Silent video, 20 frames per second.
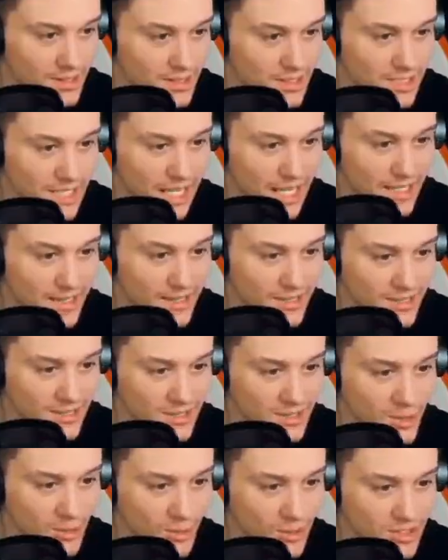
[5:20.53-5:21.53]
This guy doesn't
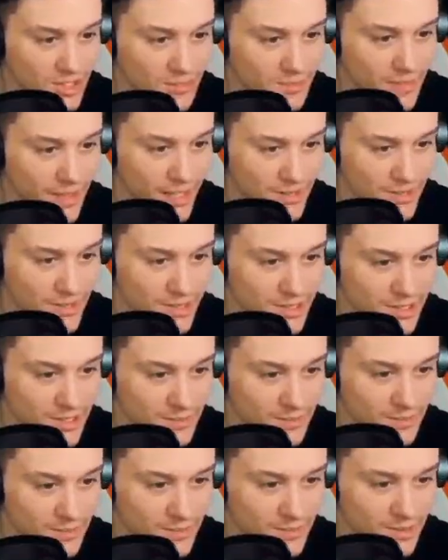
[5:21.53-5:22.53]
know what's about to hit
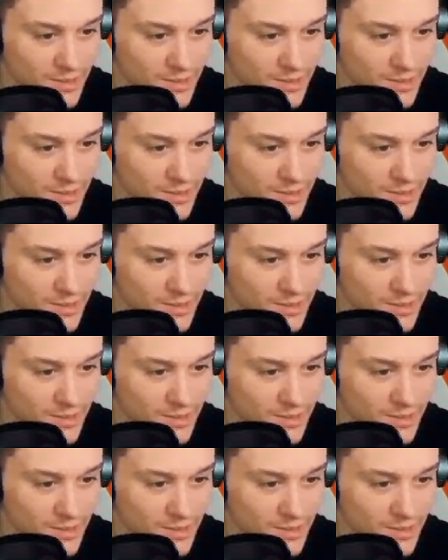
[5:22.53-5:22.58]
him.